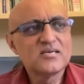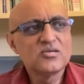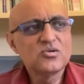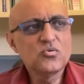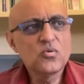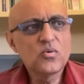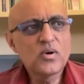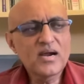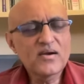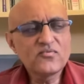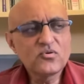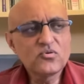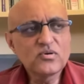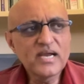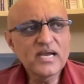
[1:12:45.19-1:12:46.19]
you
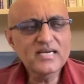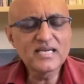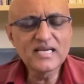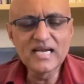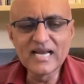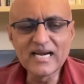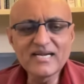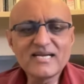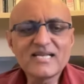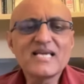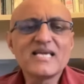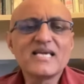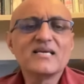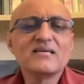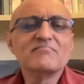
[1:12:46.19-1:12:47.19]
have to get
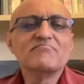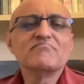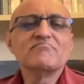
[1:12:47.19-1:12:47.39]
gritty